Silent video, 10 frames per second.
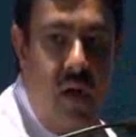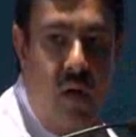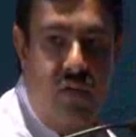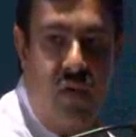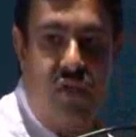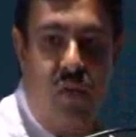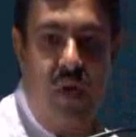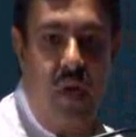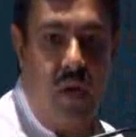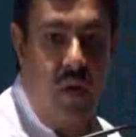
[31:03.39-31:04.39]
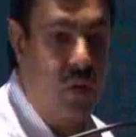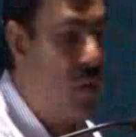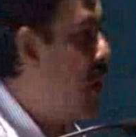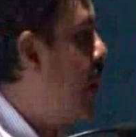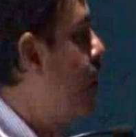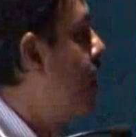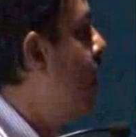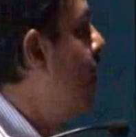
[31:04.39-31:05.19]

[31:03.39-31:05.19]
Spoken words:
That also is to be taken into account.